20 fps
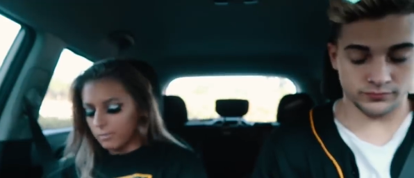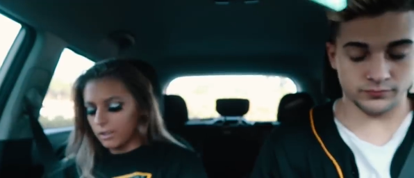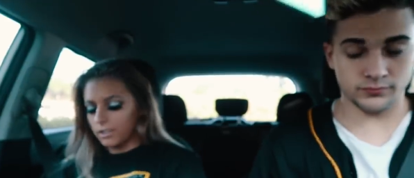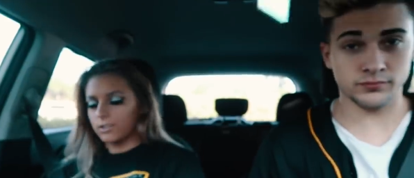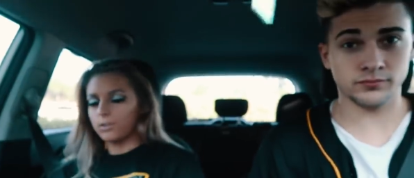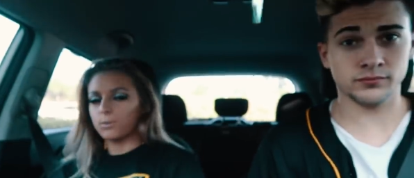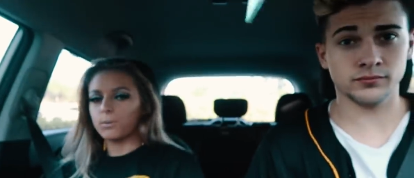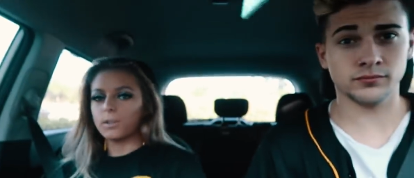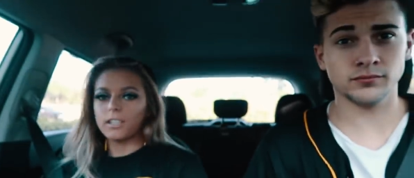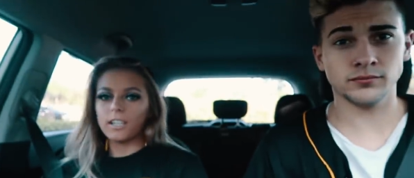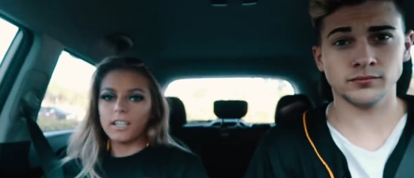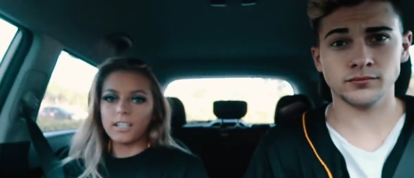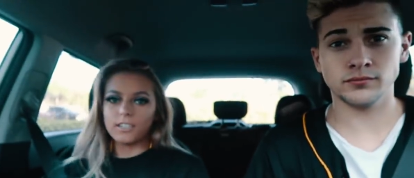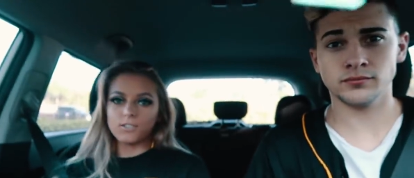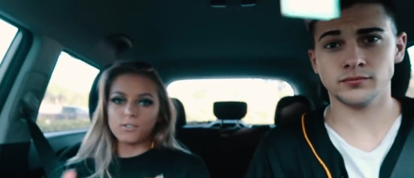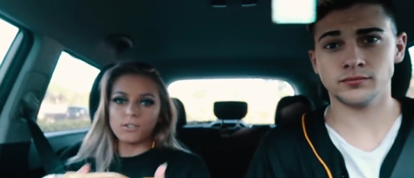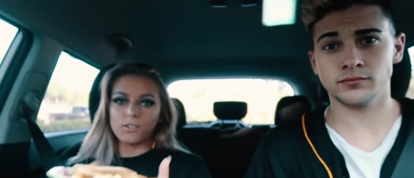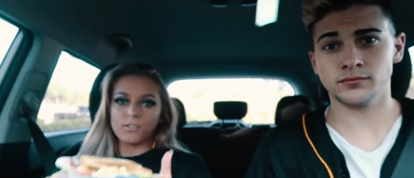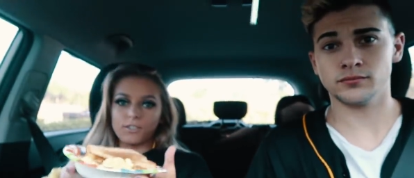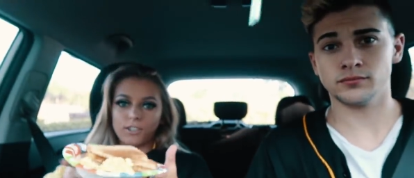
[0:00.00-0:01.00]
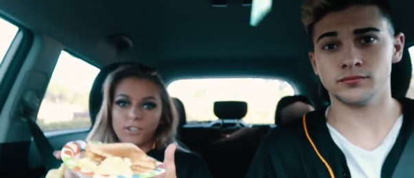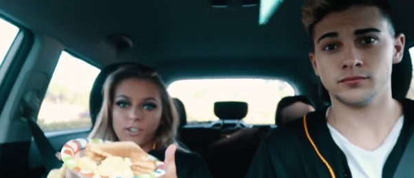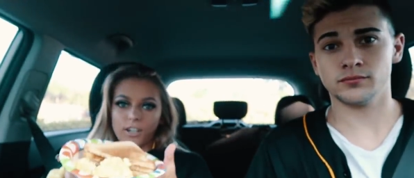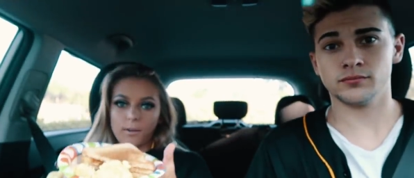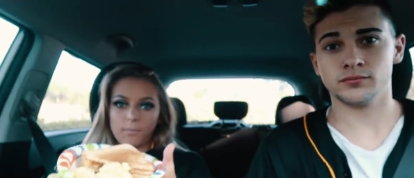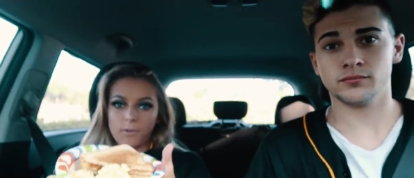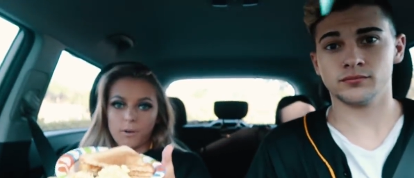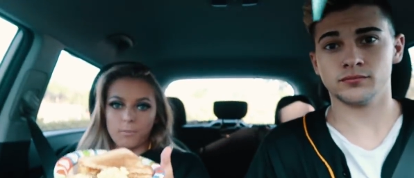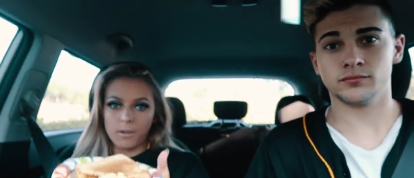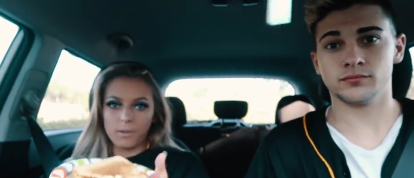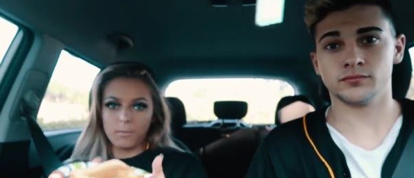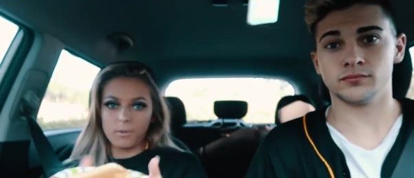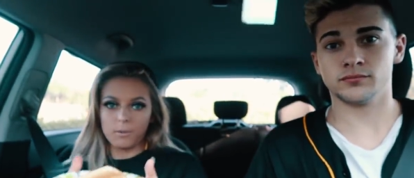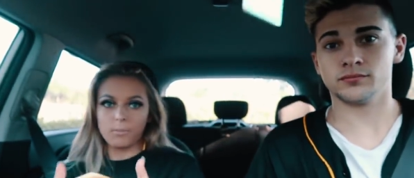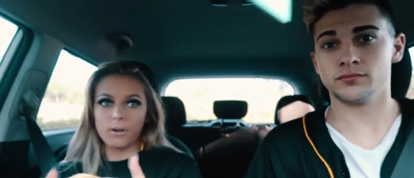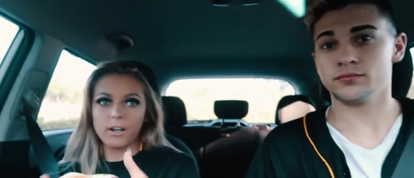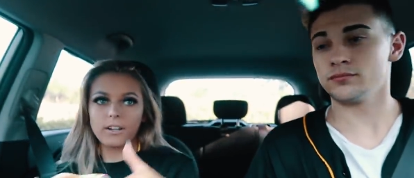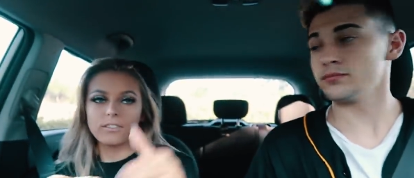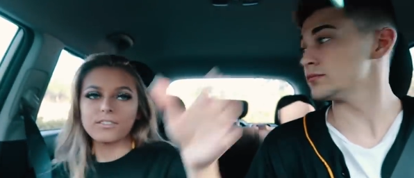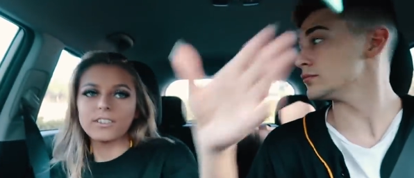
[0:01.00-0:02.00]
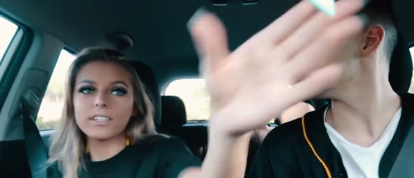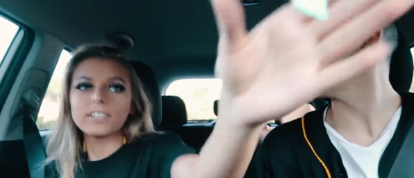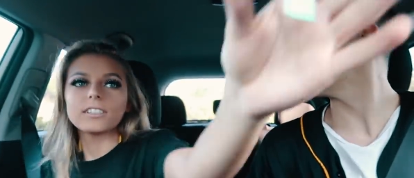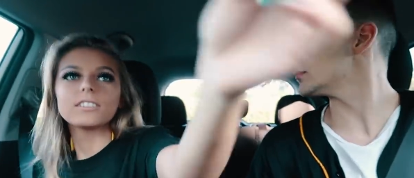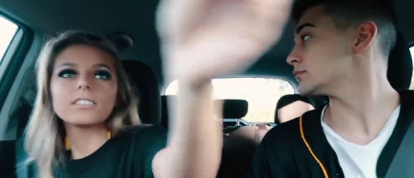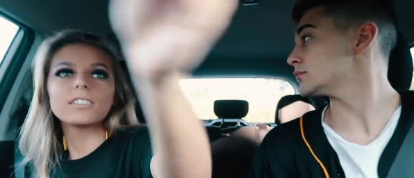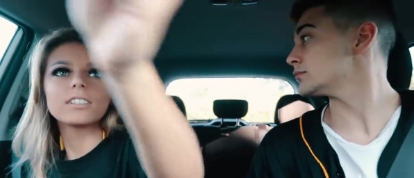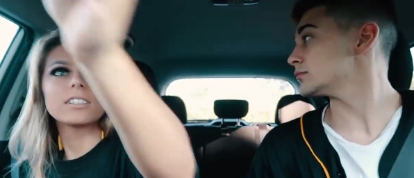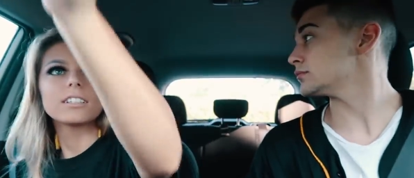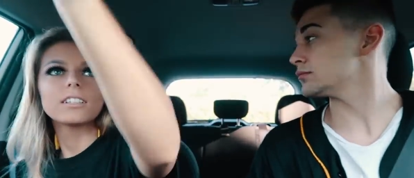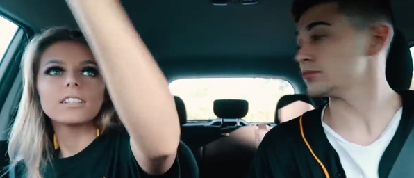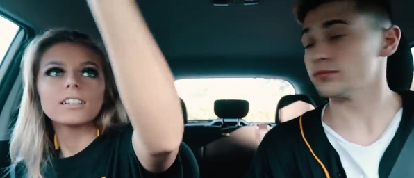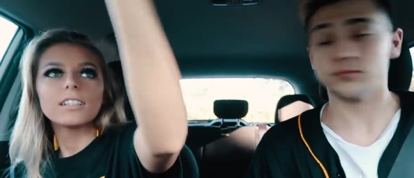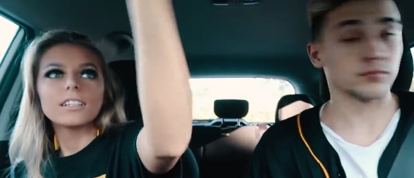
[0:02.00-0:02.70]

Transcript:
Speaker 1: My sweet angel of a grandma made me breakfast